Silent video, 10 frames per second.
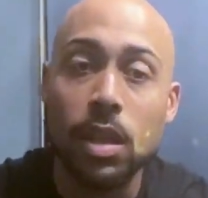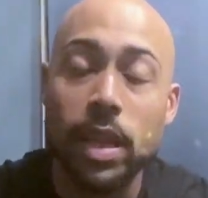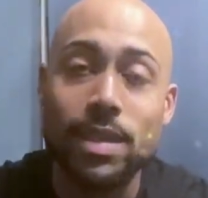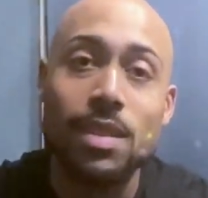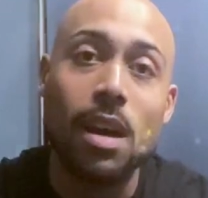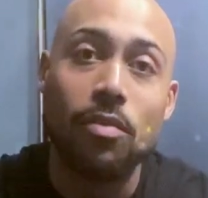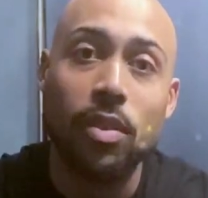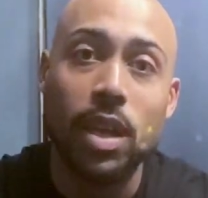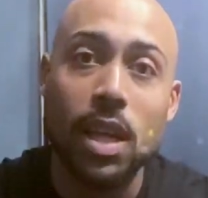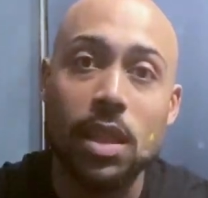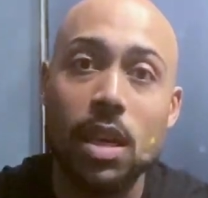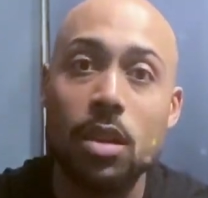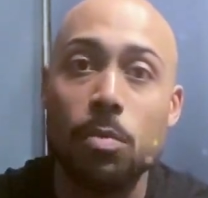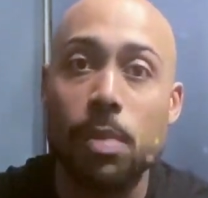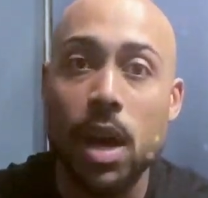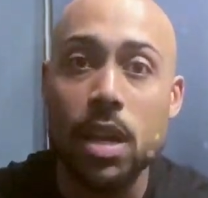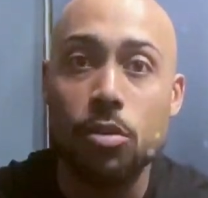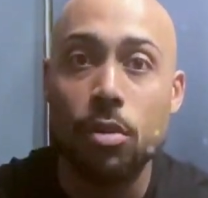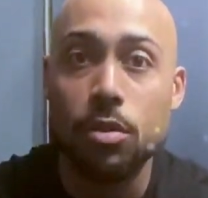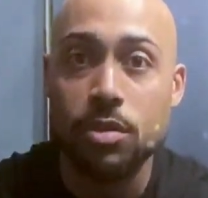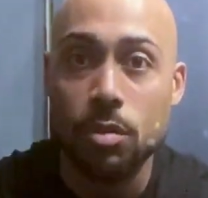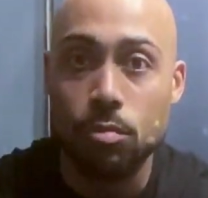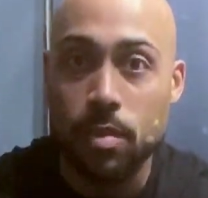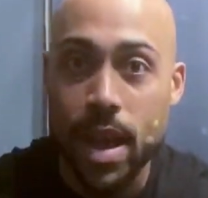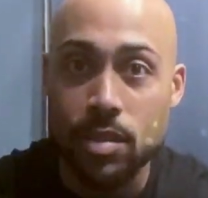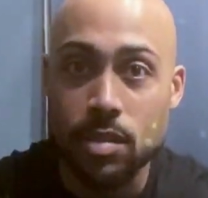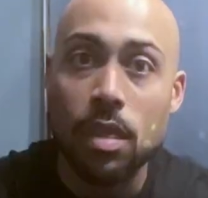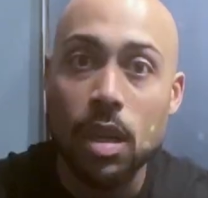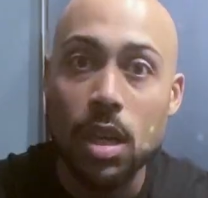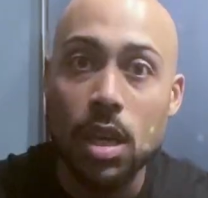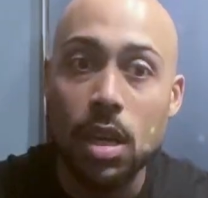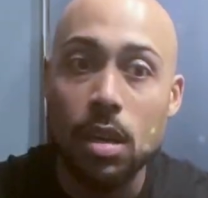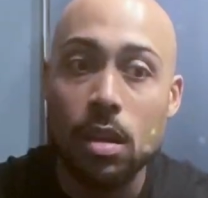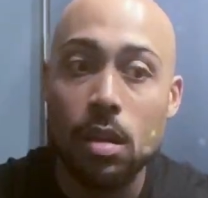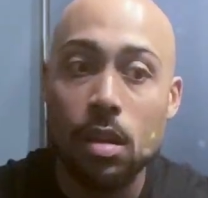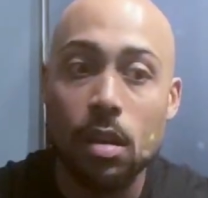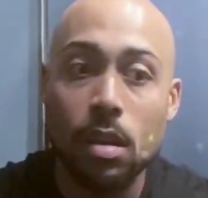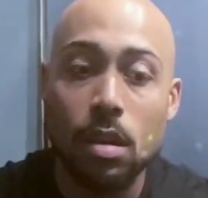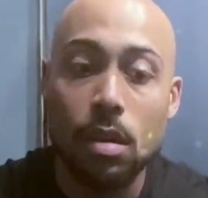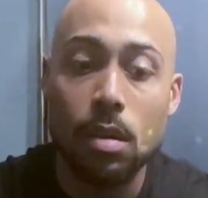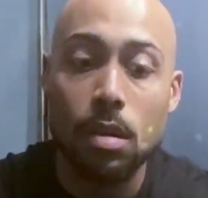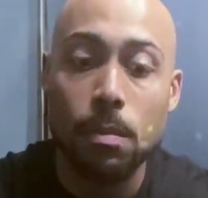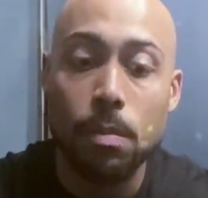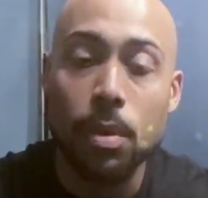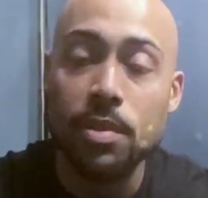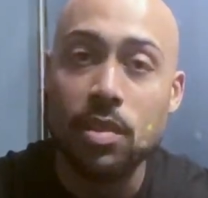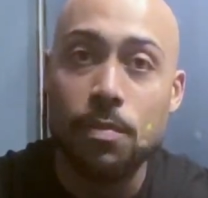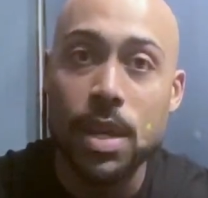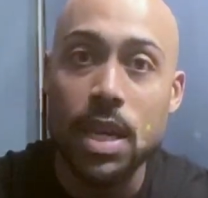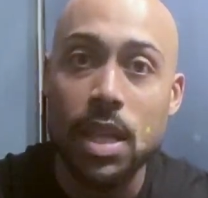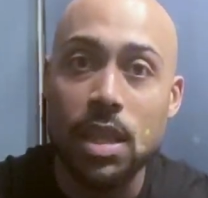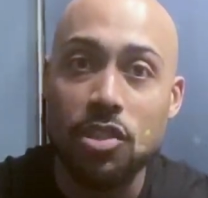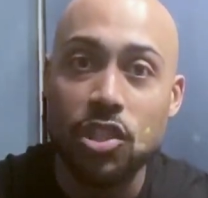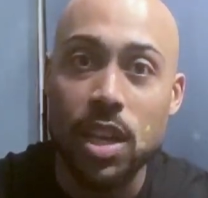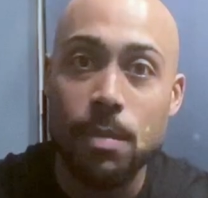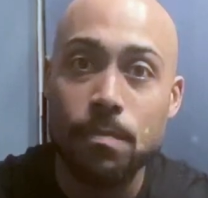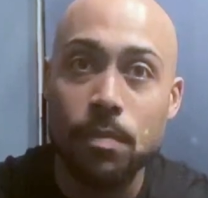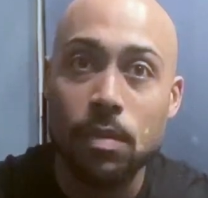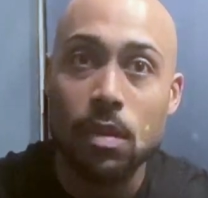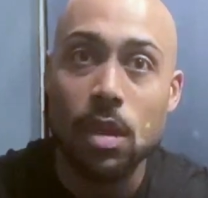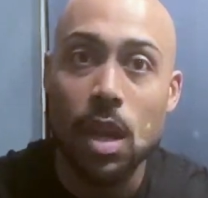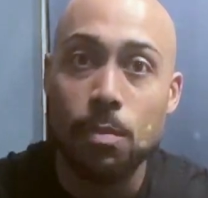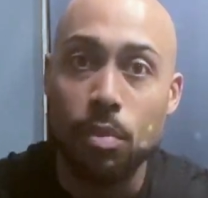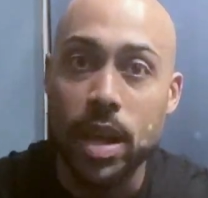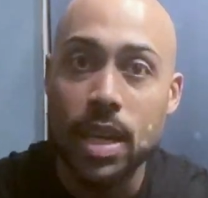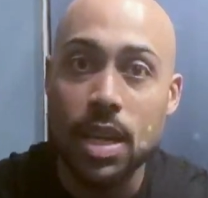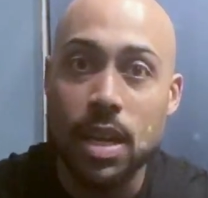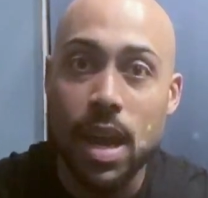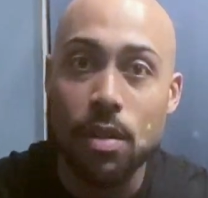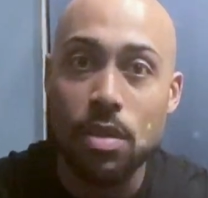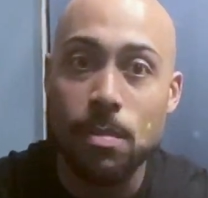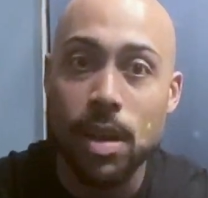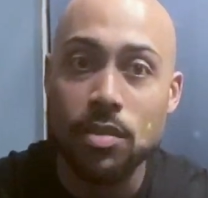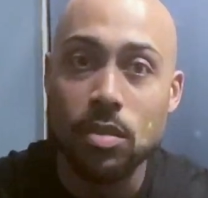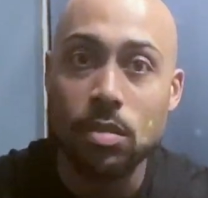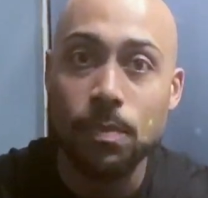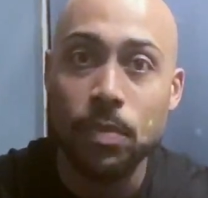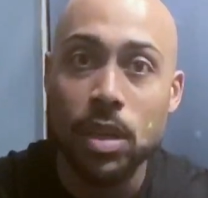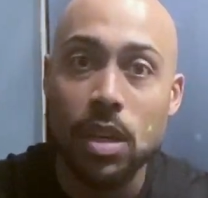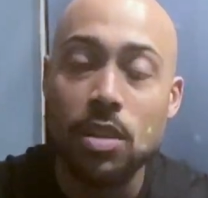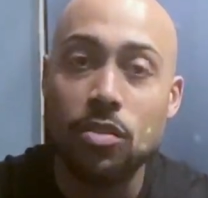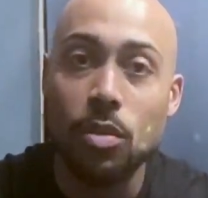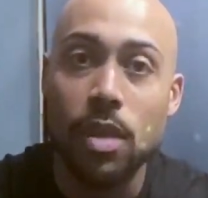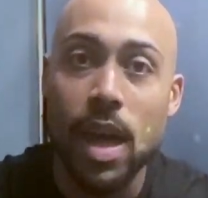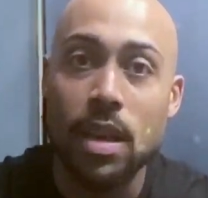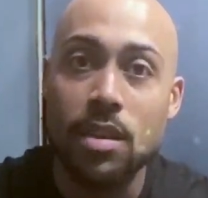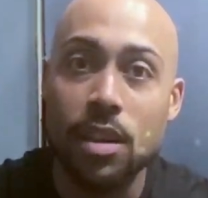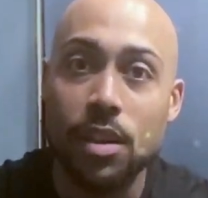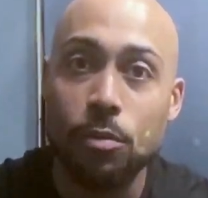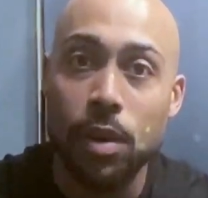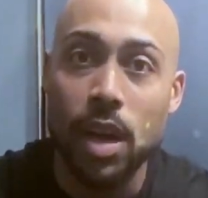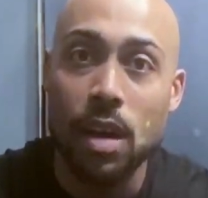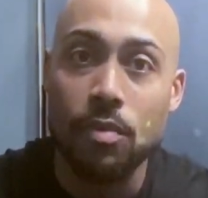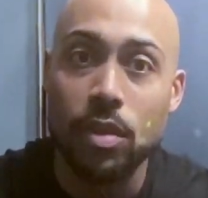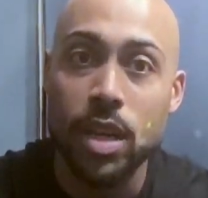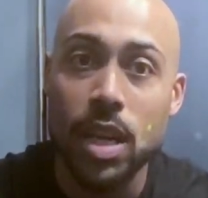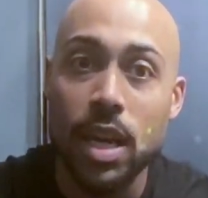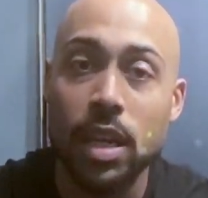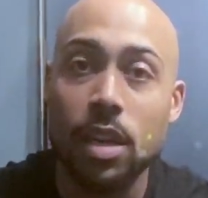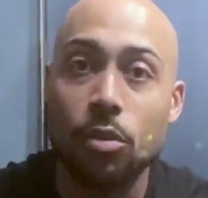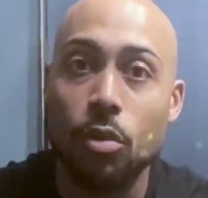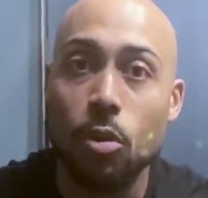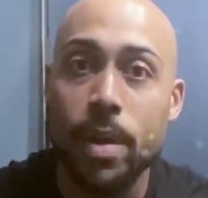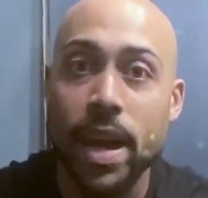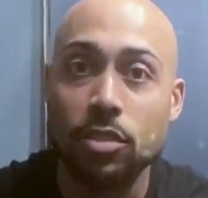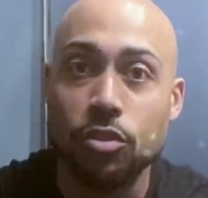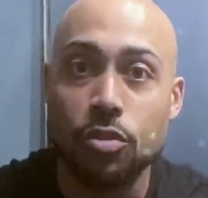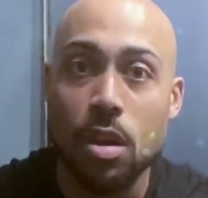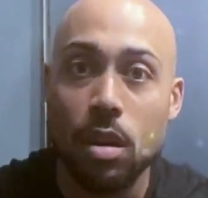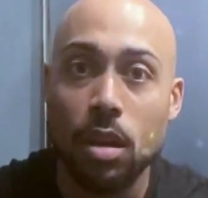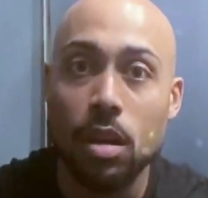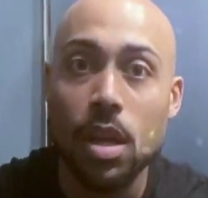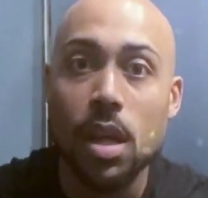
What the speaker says: Let's not forget that your body grows at rest. The purpose of being in the gym and breaking down the muscle is so that during recovery, it can grow back stronger.